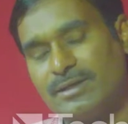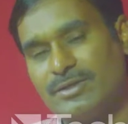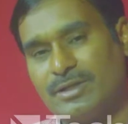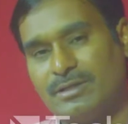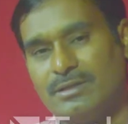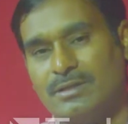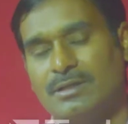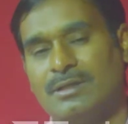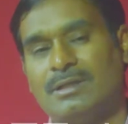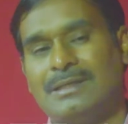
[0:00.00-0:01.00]
regression,
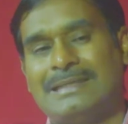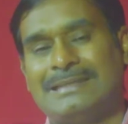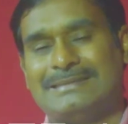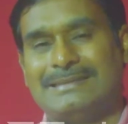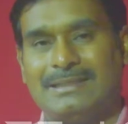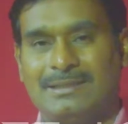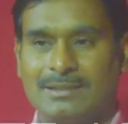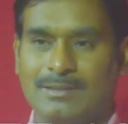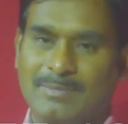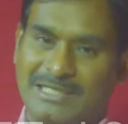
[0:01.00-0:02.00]
then
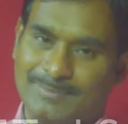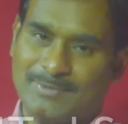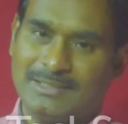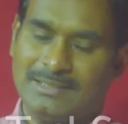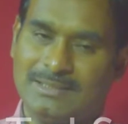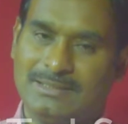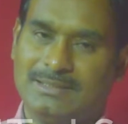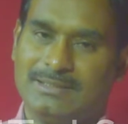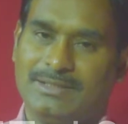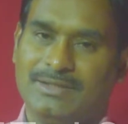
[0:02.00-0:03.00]
multiple
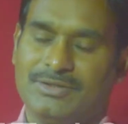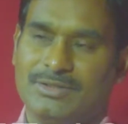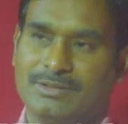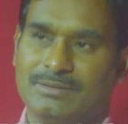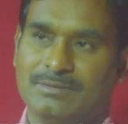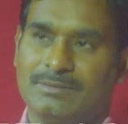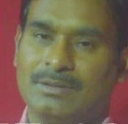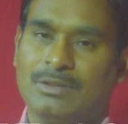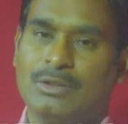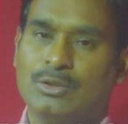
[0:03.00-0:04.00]
regression.
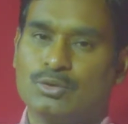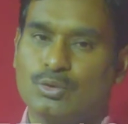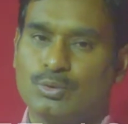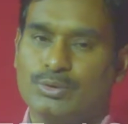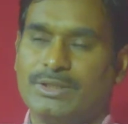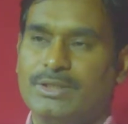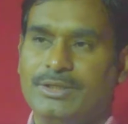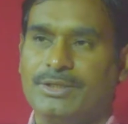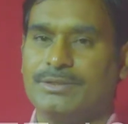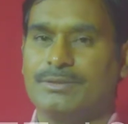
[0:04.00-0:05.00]
So
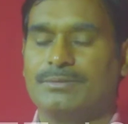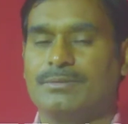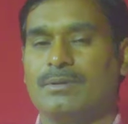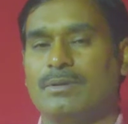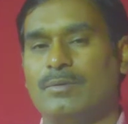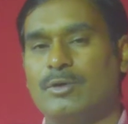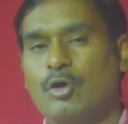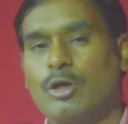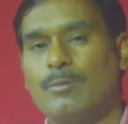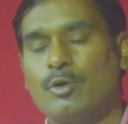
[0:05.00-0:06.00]
here we
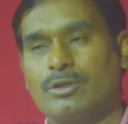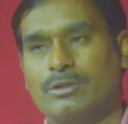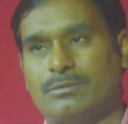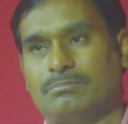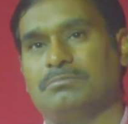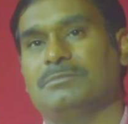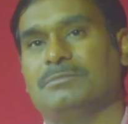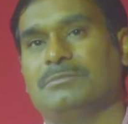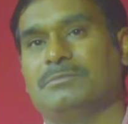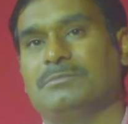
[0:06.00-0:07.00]
talk about
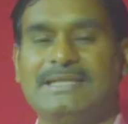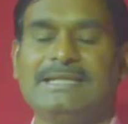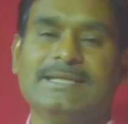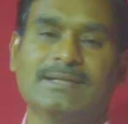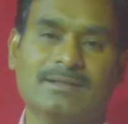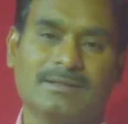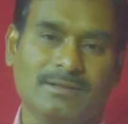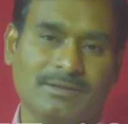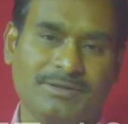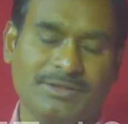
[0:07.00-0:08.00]
the simple linear
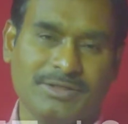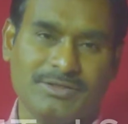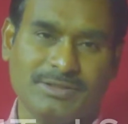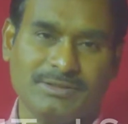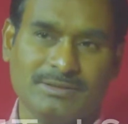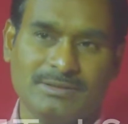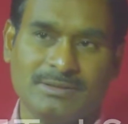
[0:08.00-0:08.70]
regression.